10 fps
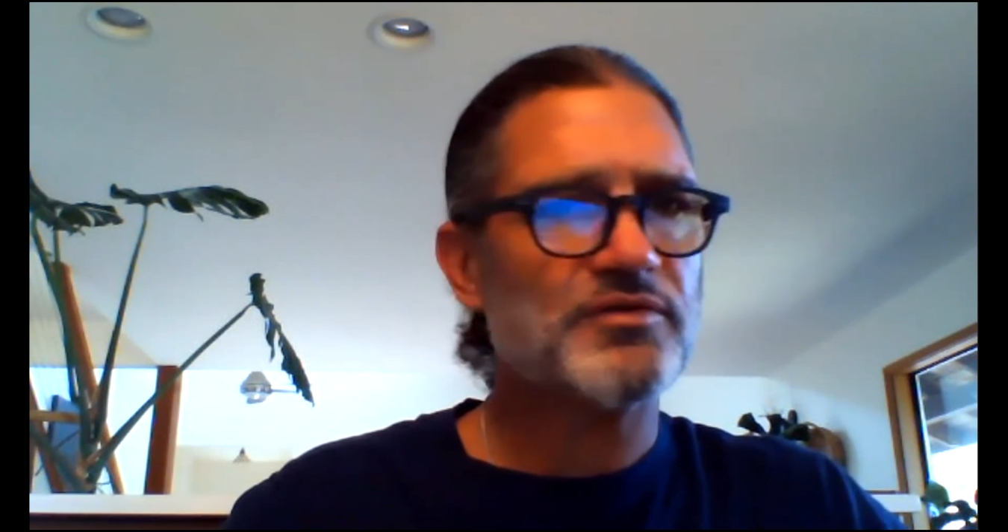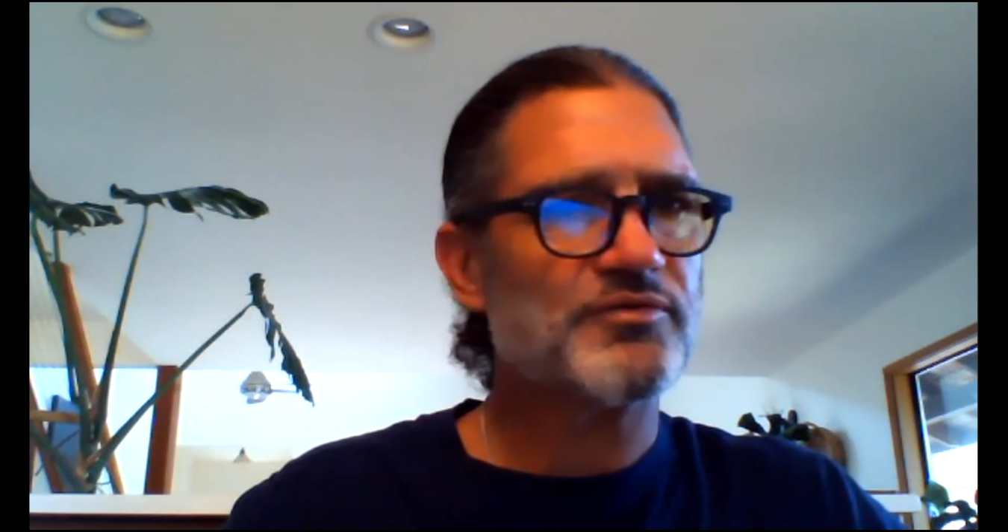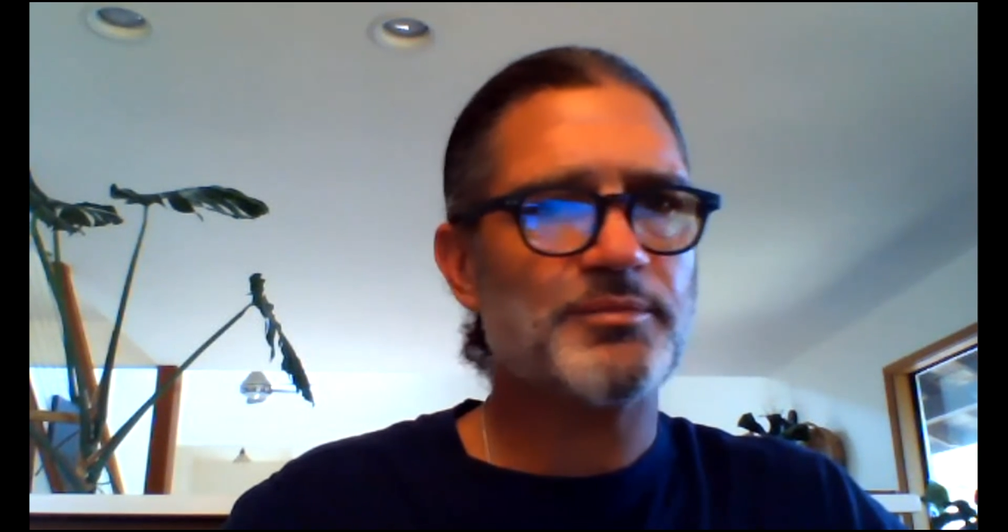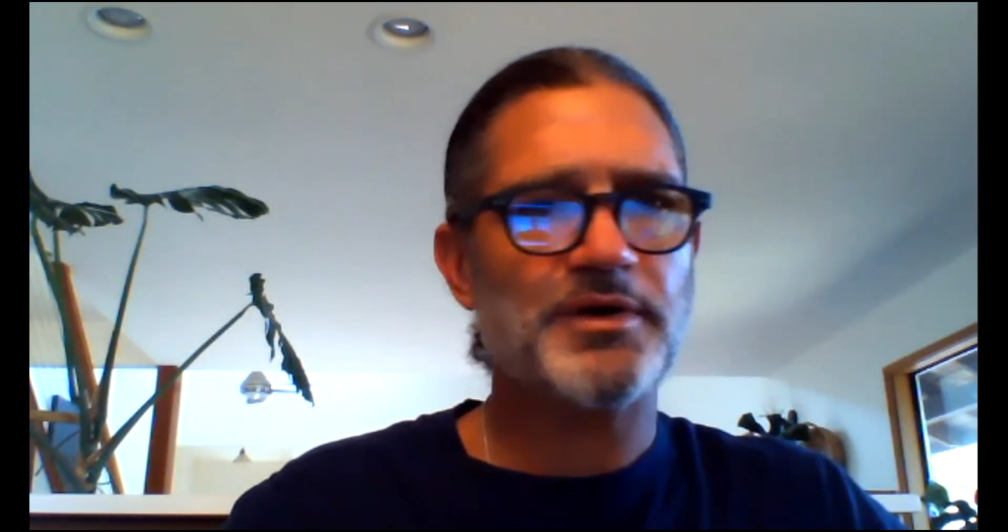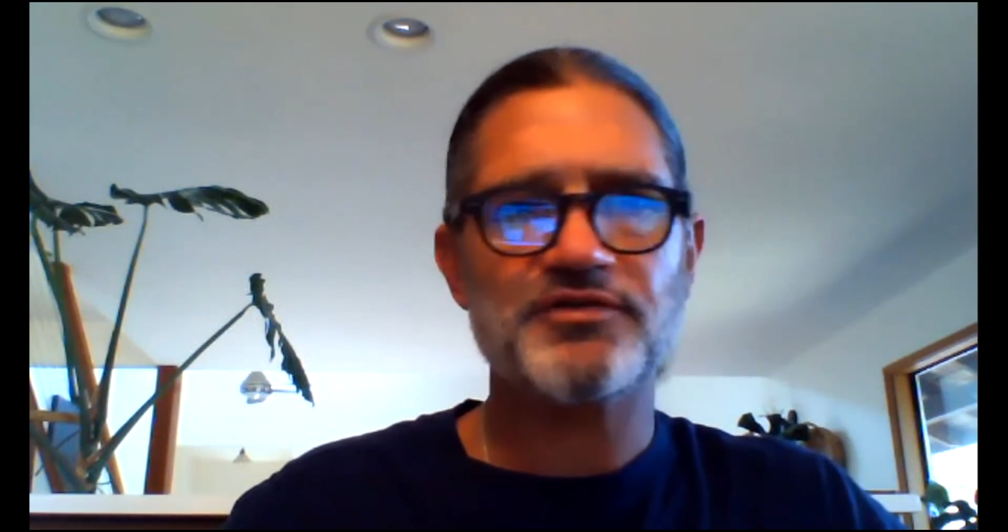
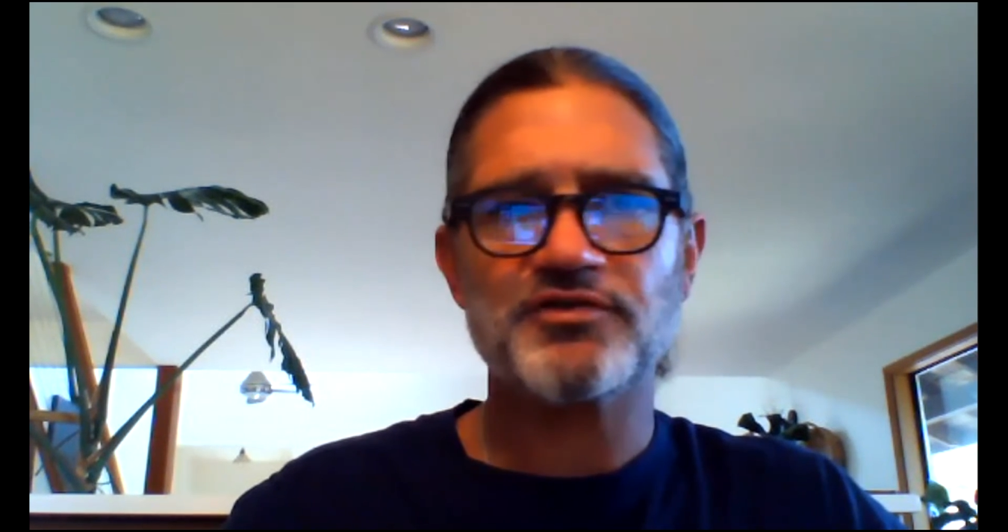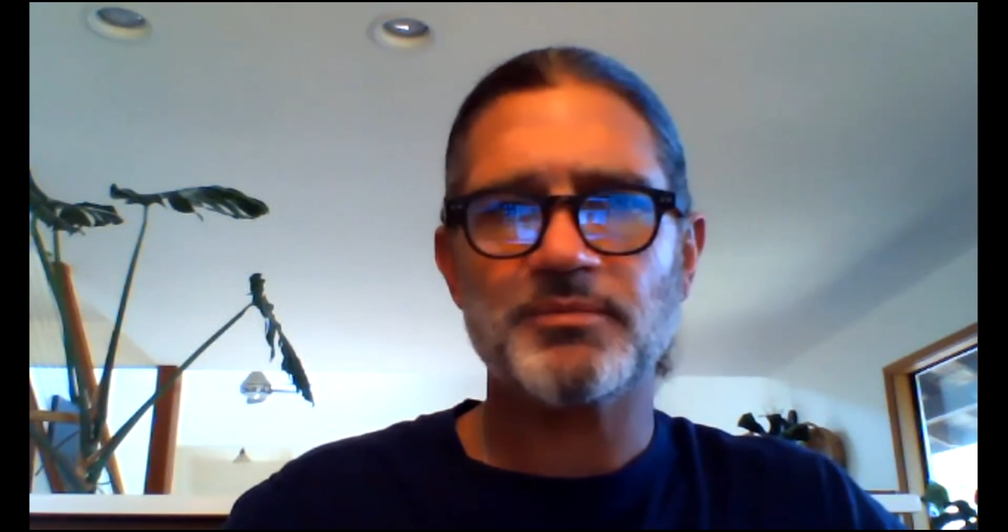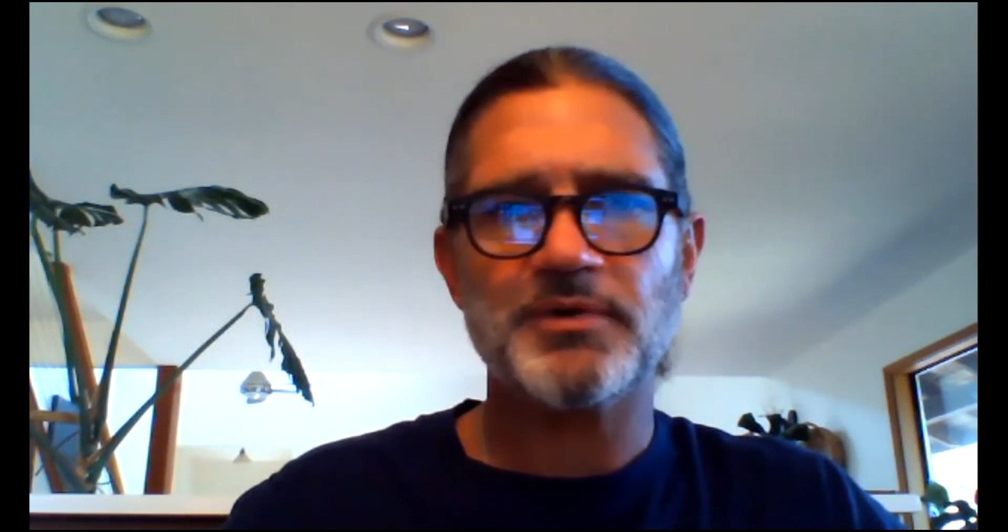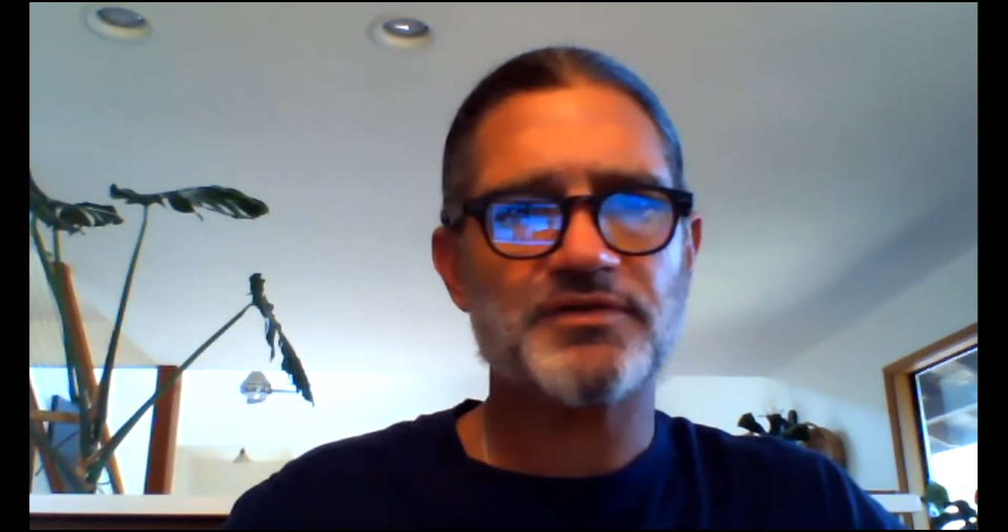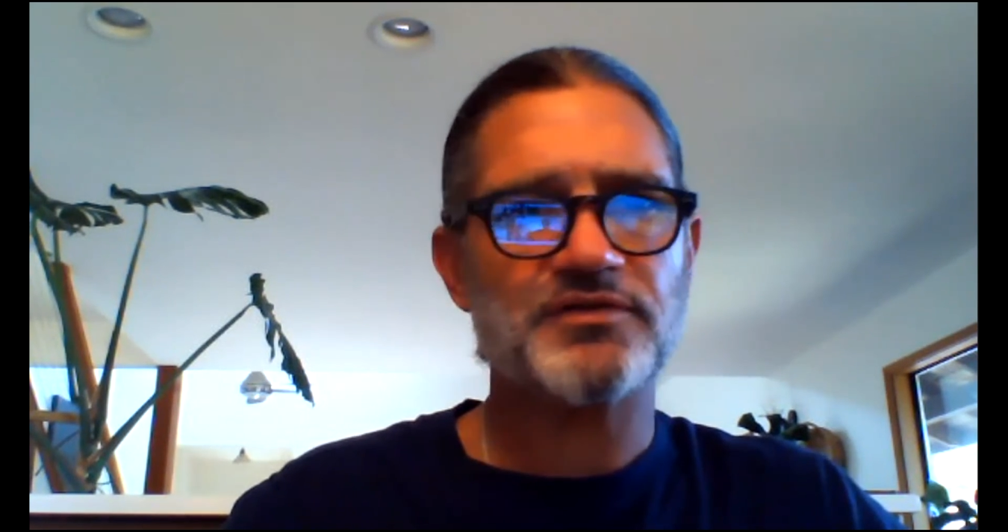information
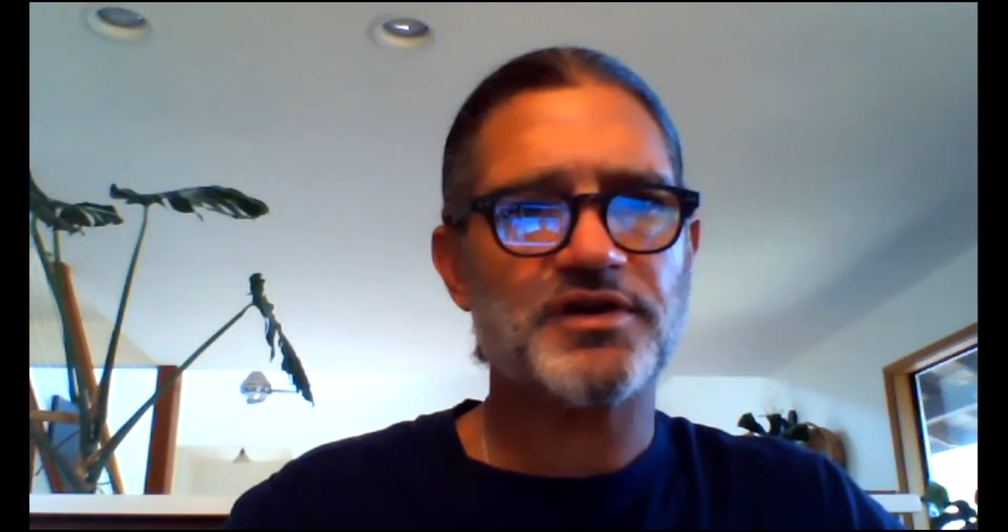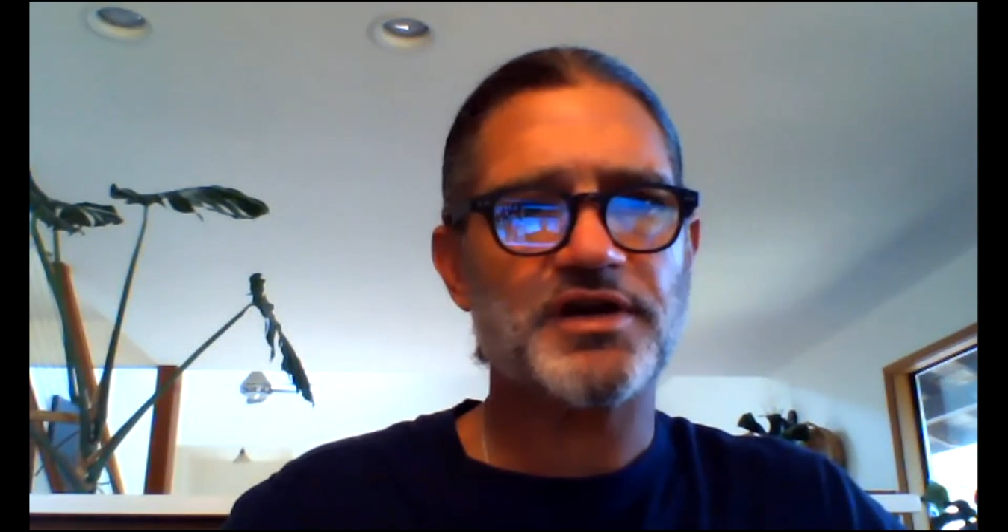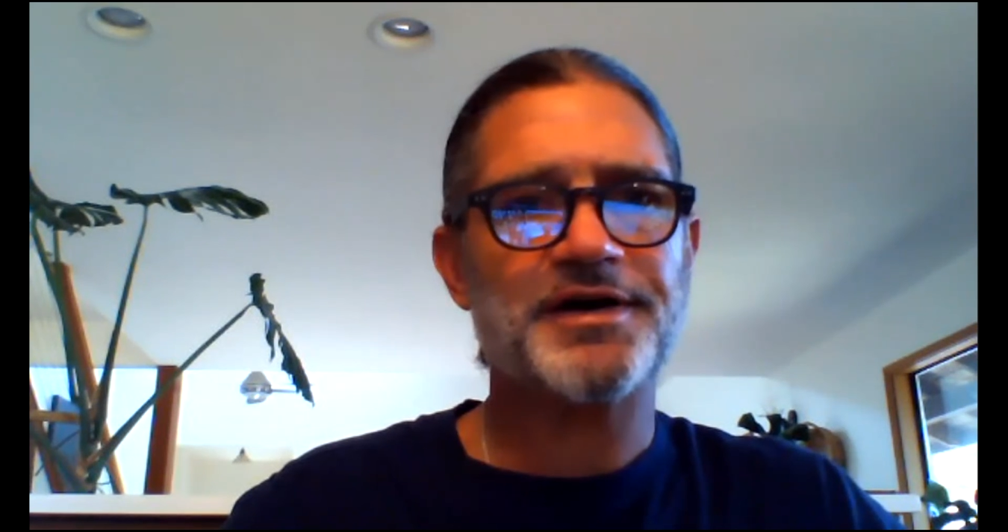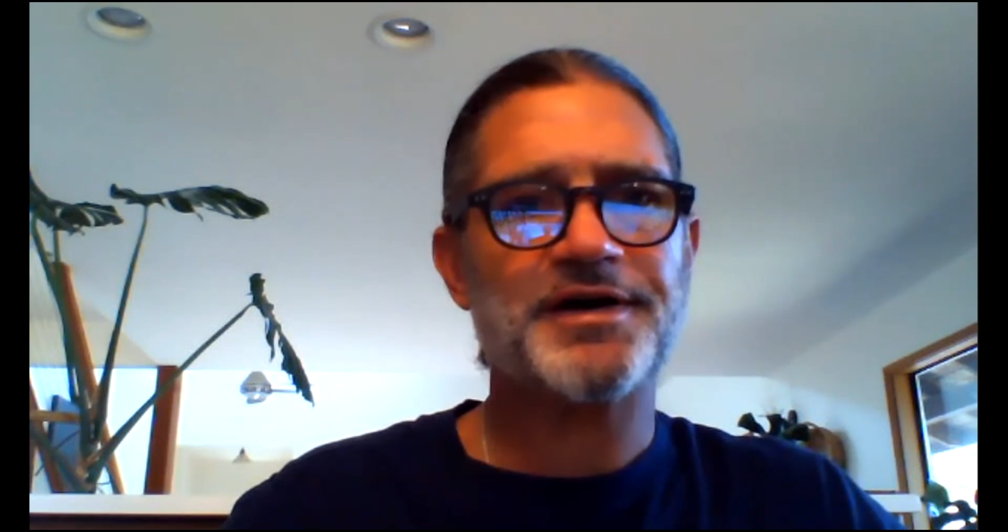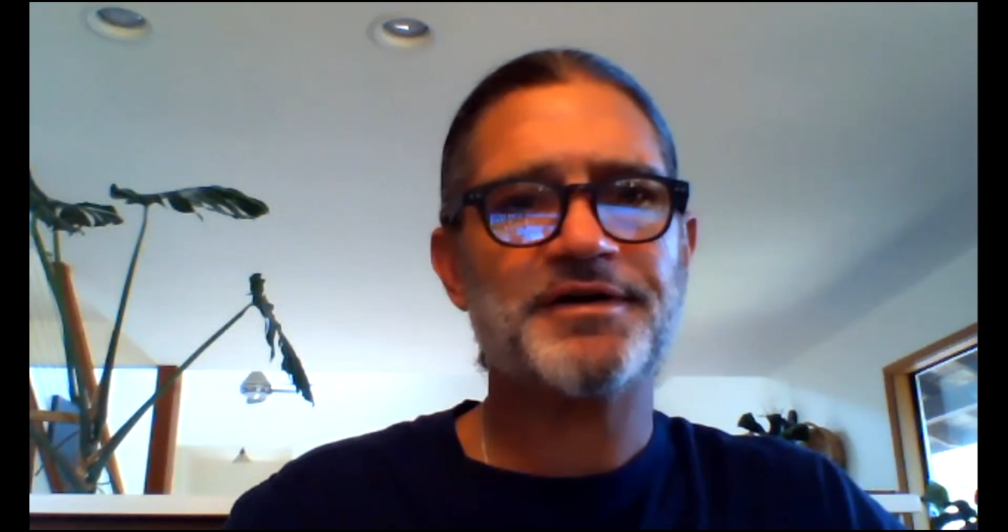about this
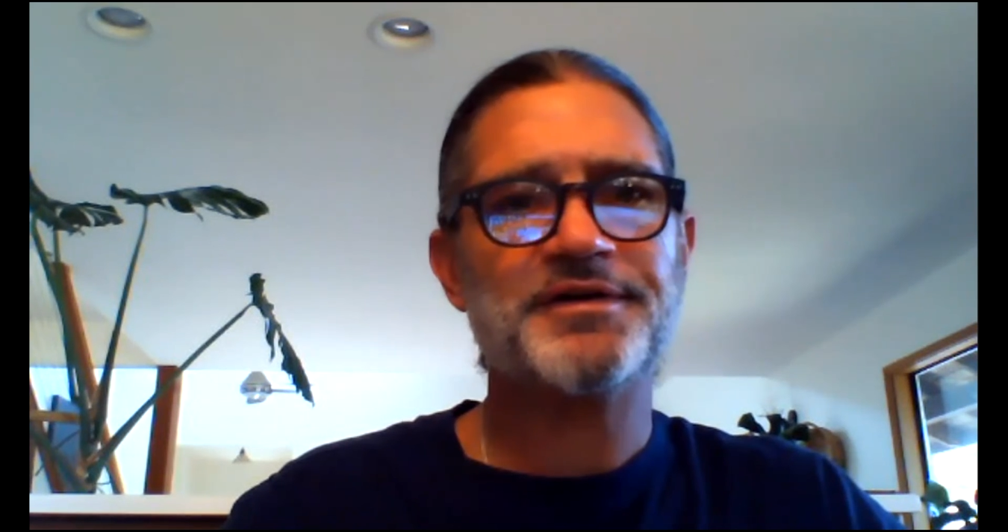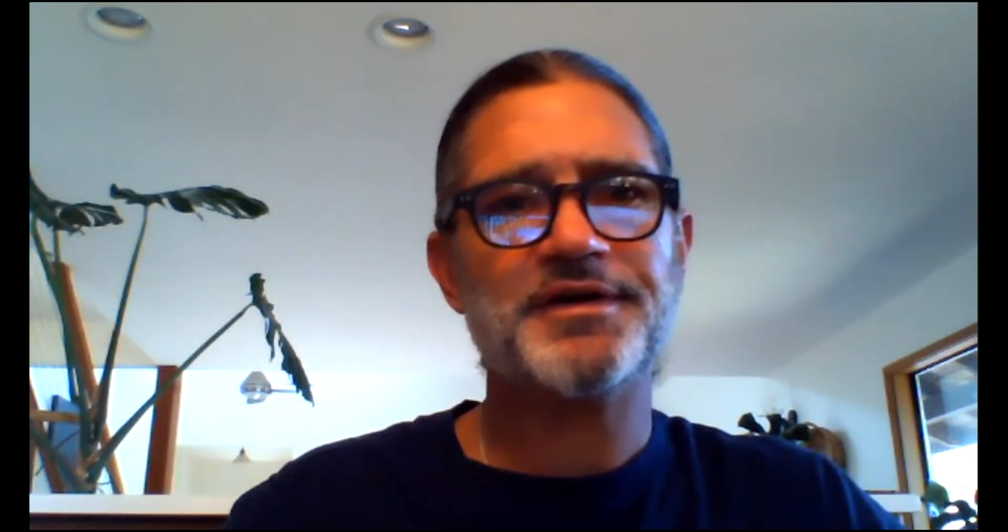guy,